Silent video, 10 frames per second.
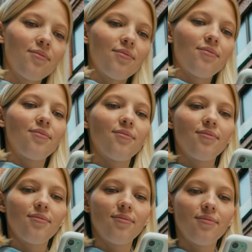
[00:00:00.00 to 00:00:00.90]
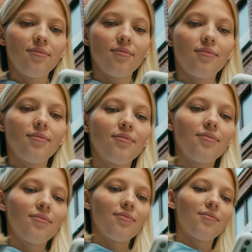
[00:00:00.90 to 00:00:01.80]
You know, drink more coffee,
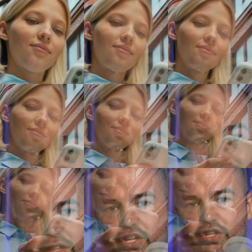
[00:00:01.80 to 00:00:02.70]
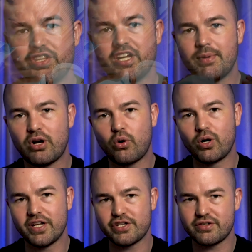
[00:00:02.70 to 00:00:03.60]
sleep less. The good thing about
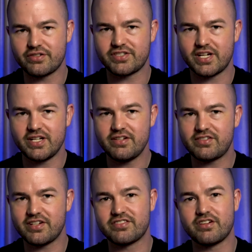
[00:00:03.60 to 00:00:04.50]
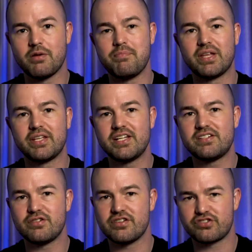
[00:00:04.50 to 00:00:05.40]
correlational studies is their ability
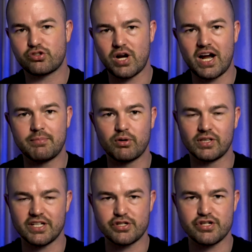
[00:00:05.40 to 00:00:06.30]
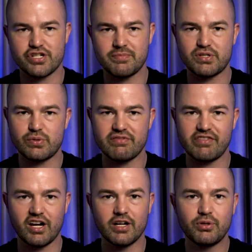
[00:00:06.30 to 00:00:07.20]
to describe a relationship between
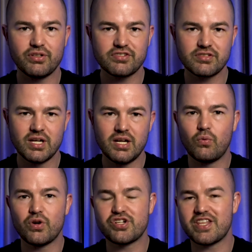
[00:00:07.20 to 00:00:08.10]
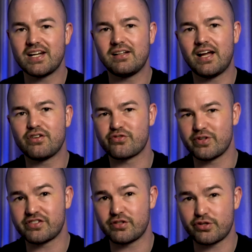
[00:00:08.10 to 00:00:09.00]
variables, which then allows
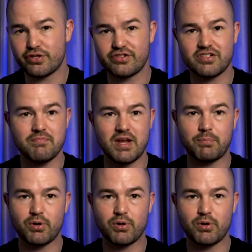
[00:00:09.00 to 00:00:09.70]
researchers to make